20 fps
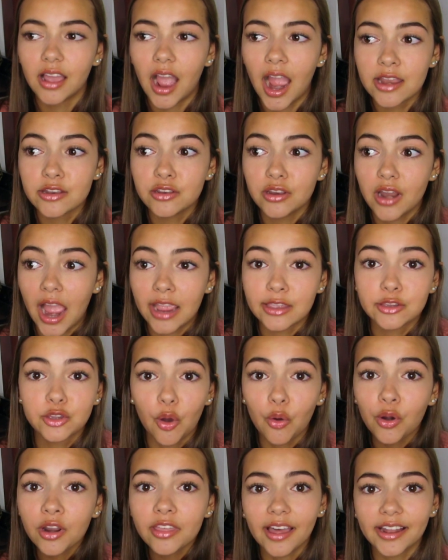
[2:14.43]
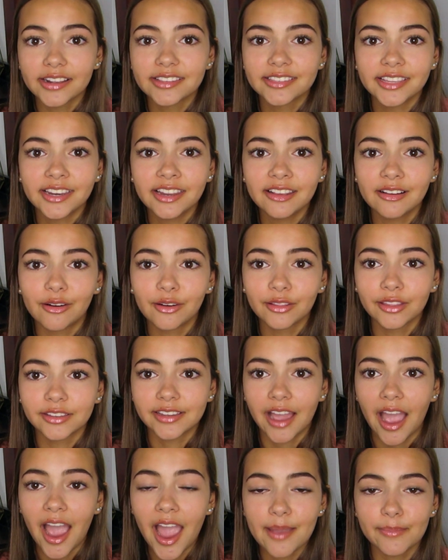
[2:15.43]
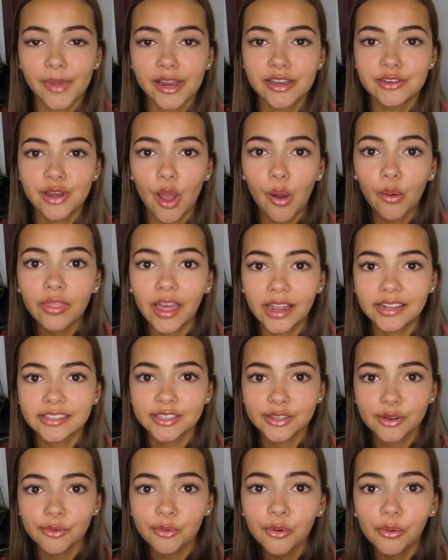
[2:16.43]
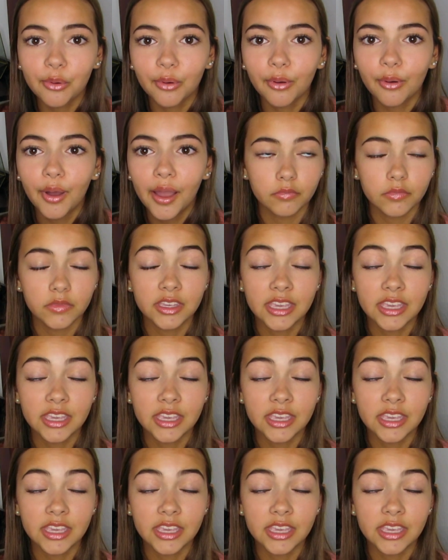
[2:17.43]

I go to that city all the time. I know that school.